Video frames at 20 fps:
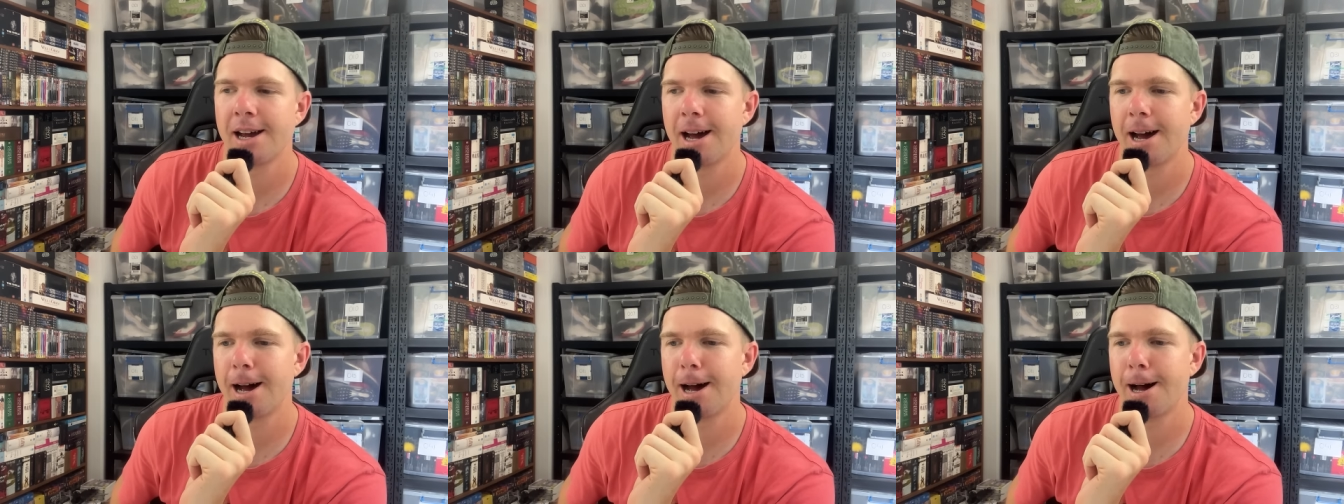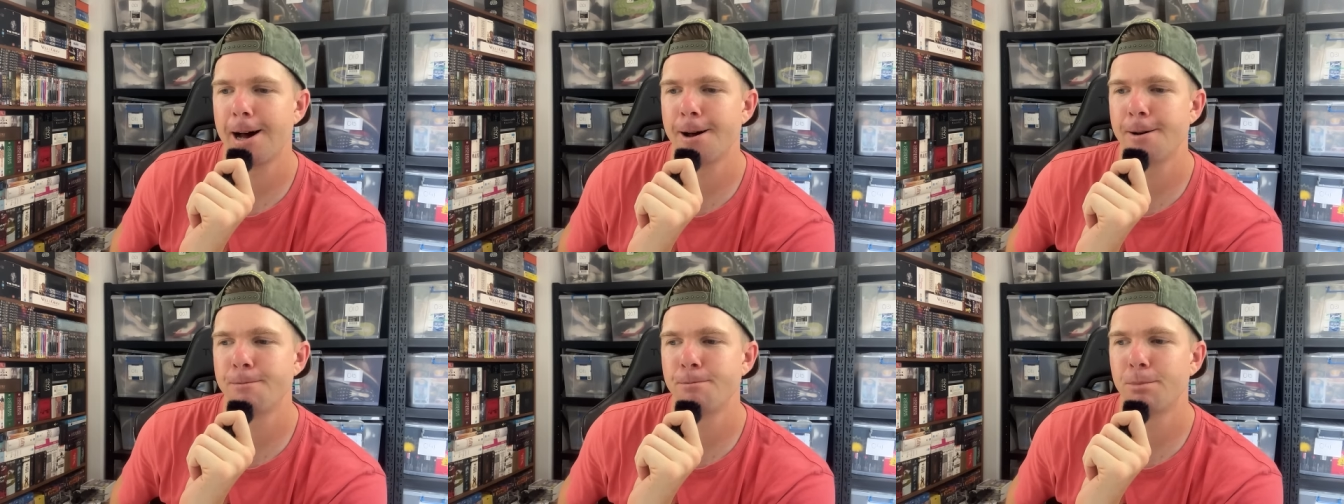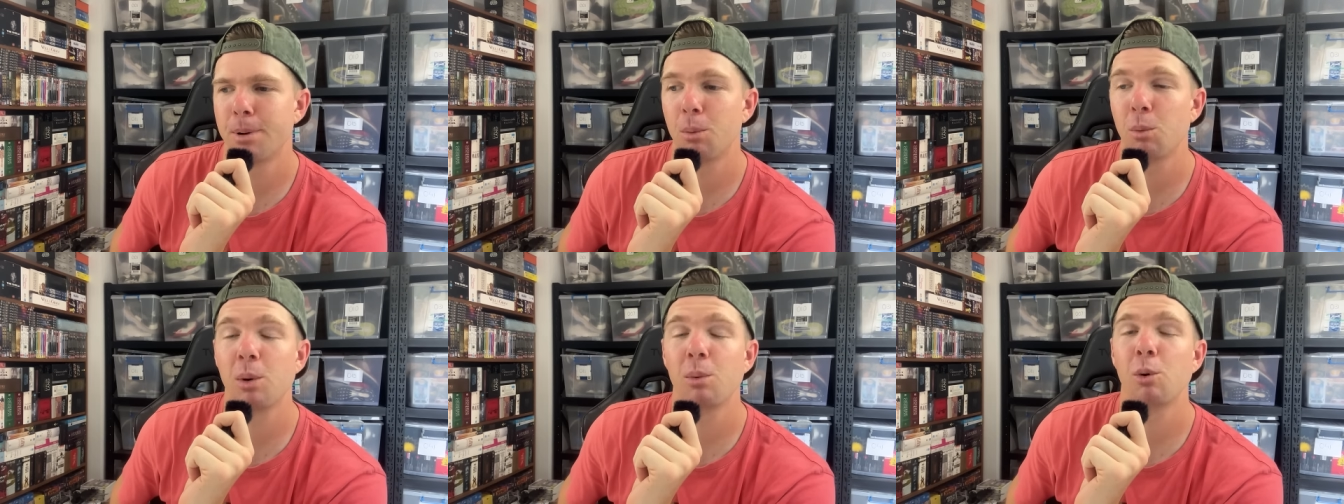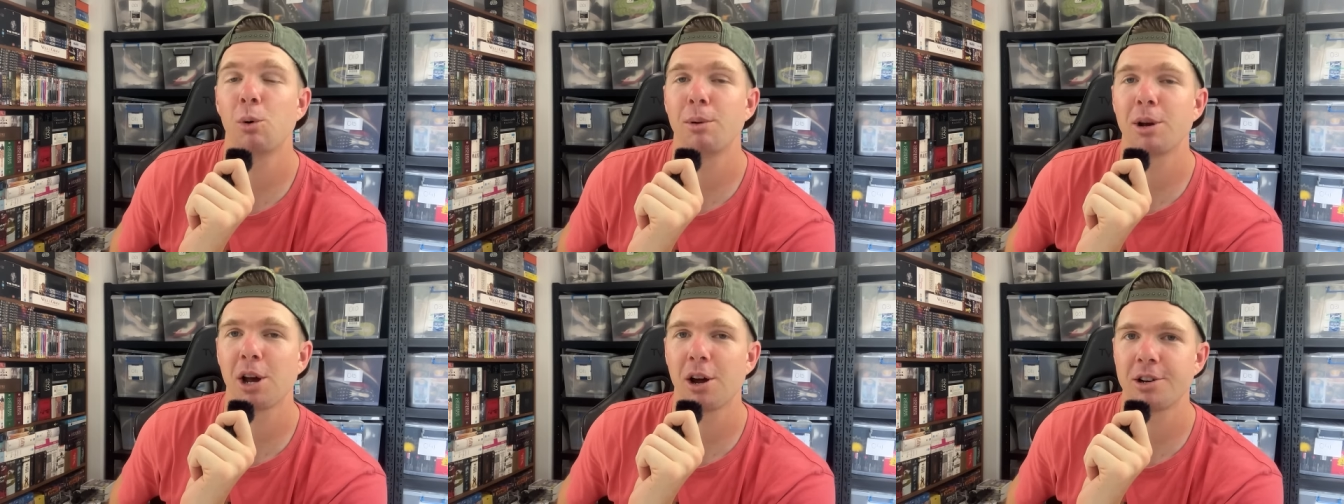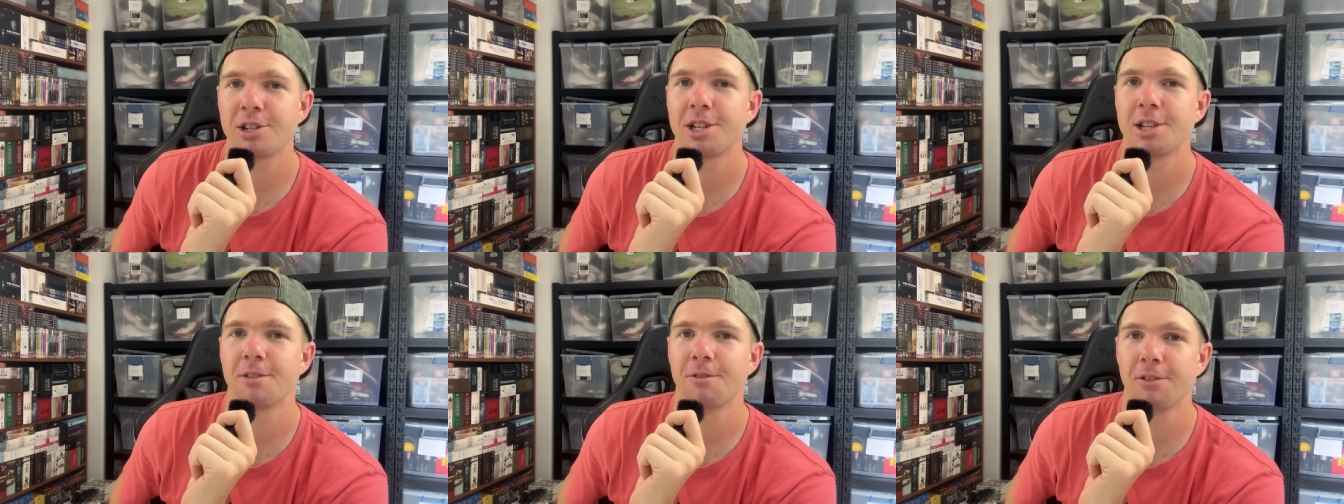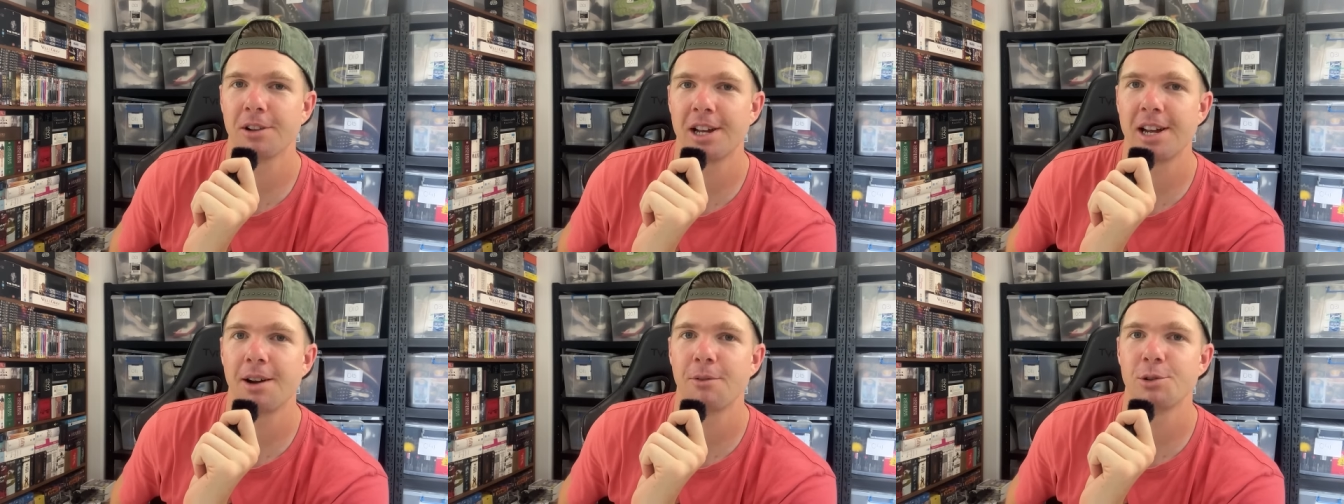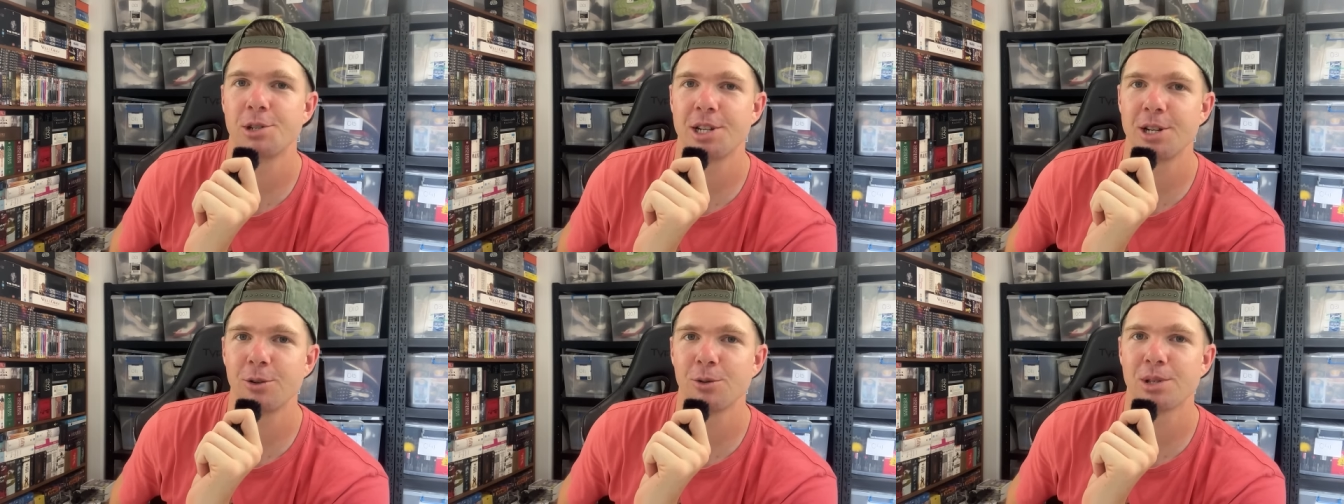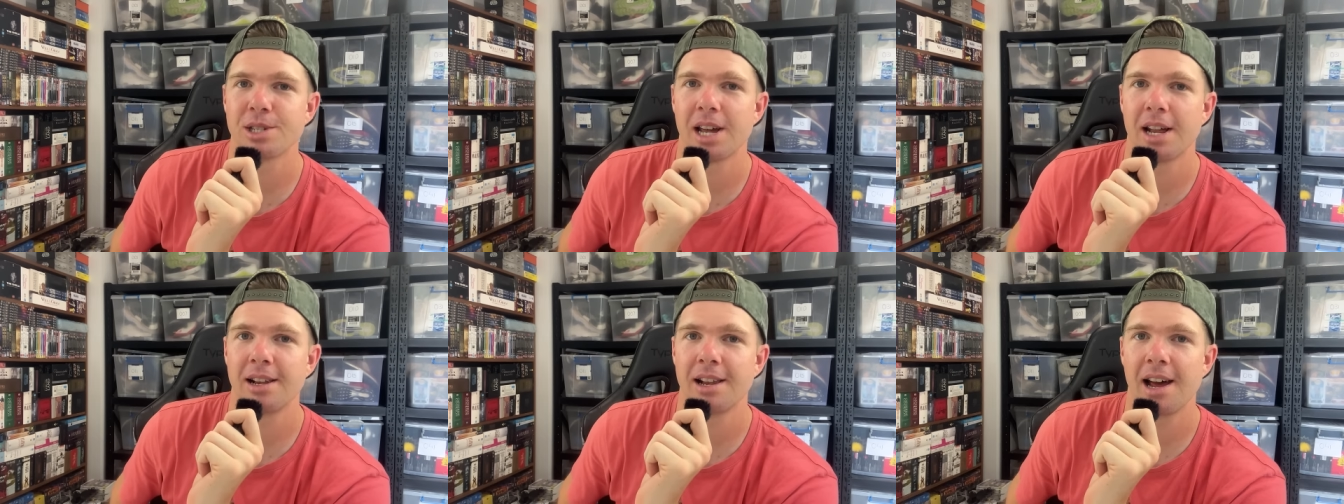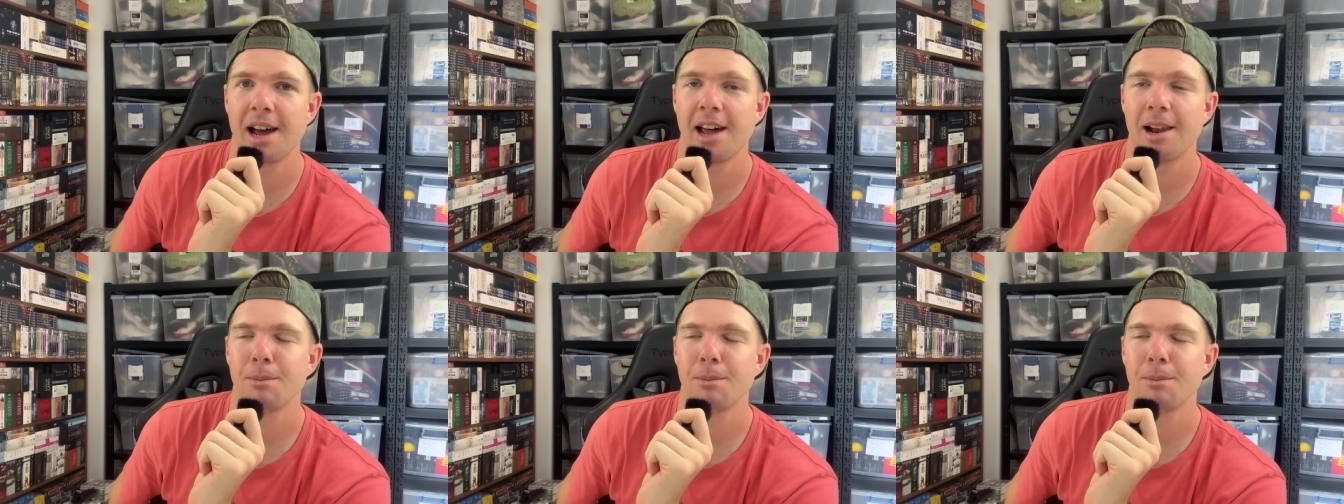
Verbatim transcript: Um, but we will be going to the flea every single Sunday,